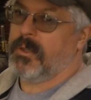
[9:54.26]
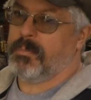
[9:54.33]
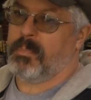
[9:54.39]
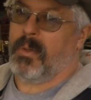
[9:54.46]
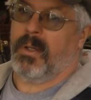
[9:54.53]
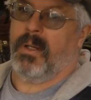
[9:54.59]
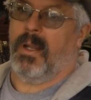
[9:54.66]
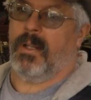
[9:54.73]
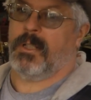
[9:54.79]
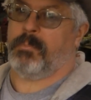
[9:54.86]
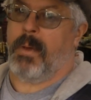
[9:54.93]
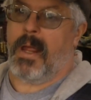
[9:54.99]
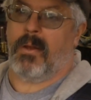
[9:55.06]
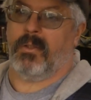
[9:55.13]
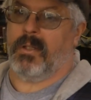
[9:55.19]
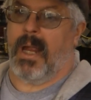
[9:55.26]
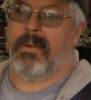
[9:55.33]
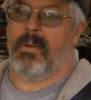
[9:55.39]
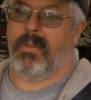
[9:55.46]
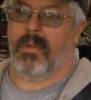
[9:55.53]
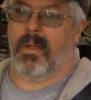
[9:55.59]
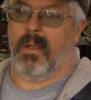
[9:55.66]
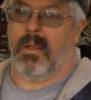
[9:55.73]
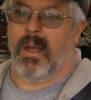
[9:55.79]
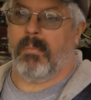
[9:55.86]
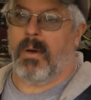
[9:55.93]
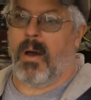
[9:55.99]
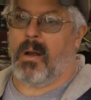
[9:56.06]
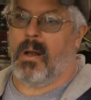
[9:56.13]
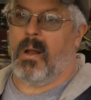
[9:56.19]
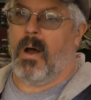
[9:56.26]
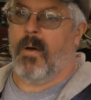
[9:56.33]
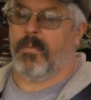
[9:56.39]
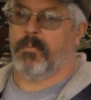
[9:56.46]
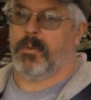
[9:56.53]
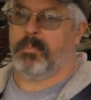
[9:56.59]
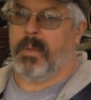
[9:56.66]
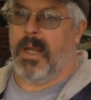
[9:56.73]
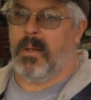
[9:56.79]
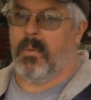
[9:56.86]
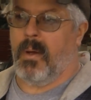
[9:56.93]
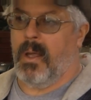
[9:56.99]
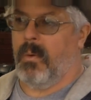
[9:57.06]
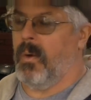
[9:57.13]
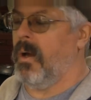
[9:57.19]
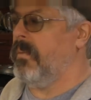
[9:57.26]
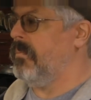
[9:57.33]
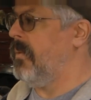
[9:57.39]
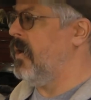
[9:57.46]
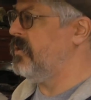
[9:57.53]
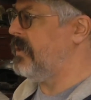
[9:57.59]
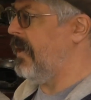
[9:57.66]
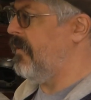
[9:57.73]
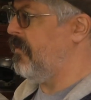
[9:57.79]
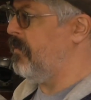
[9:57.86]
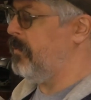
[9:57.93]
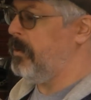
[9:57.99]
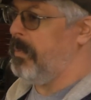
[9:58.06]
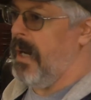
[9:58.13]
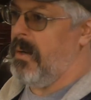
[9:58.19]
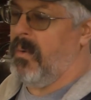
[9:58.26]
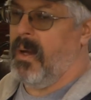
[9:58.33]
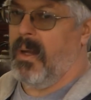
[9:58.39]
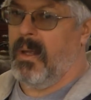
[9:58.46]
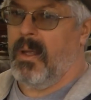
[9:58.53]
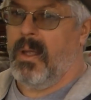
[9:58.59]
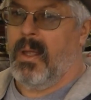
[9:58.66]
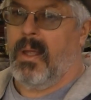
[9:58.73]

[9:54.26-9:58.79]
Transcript: spring, spindles, everything. I bought it all from Speedway. Well, most of it from Speedway.